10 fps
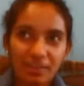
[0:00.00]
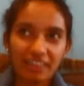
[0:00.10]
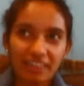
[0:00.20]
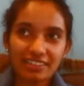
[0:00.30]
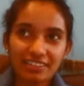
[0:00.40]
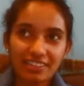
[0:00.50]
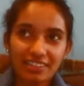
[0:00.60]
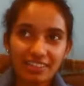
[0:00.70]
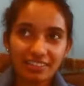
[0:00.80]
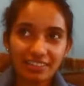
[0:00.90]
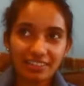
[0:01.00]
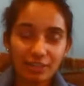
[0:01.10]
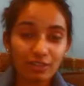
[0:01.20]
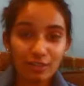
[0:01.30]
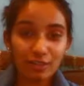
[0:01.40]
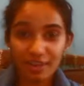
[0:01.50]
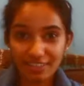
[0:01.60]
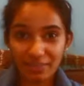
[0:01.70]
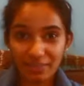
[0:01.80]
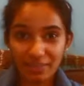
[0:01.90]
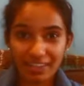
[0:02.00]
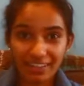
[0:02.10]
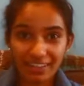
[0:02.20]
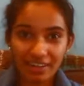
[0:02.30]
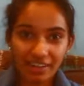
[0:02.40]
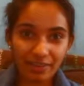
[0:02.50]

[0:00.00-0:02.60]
means a lot to me.